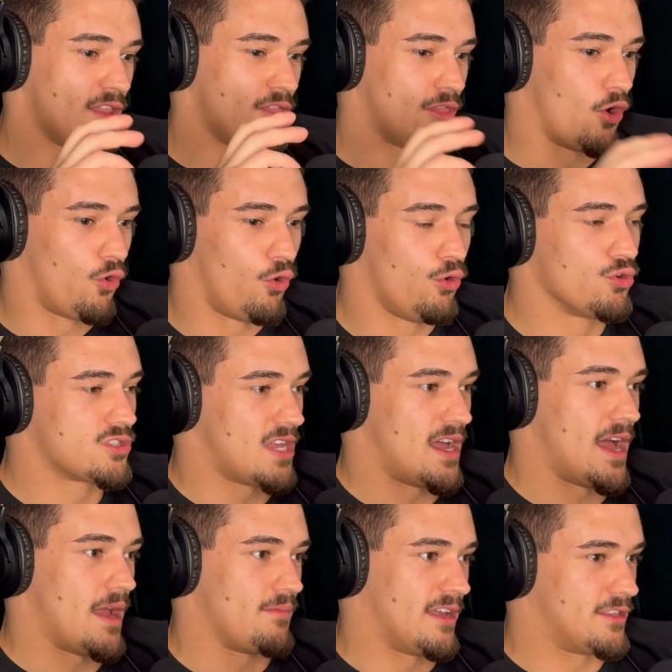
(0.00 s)
the whole
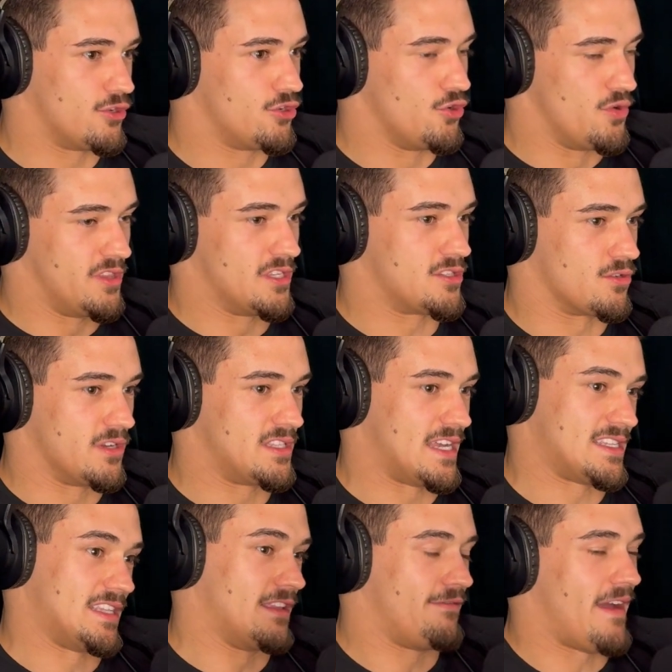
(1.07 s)
time like they're doing this Turing
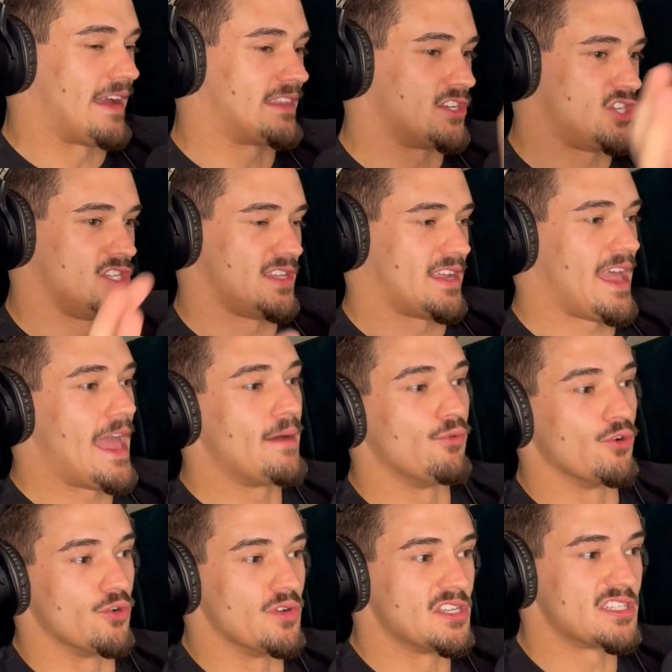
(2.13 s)
test, and the fact that she's like
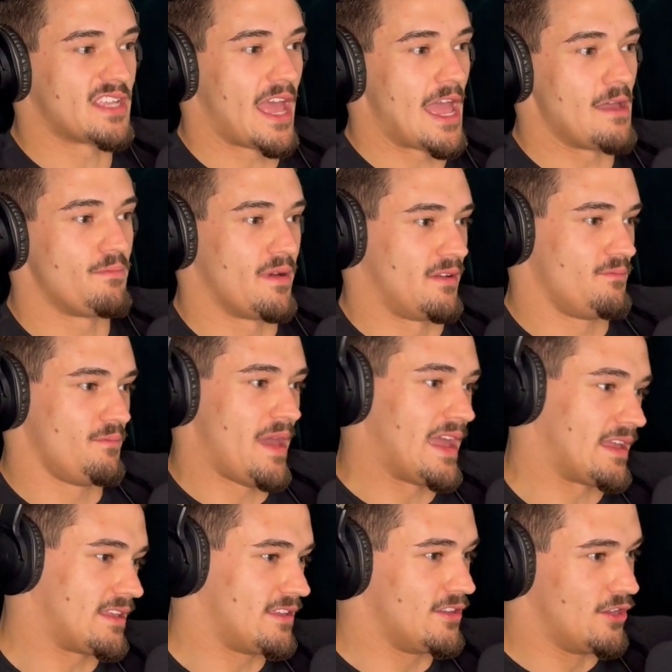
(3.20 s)
able to escape and make,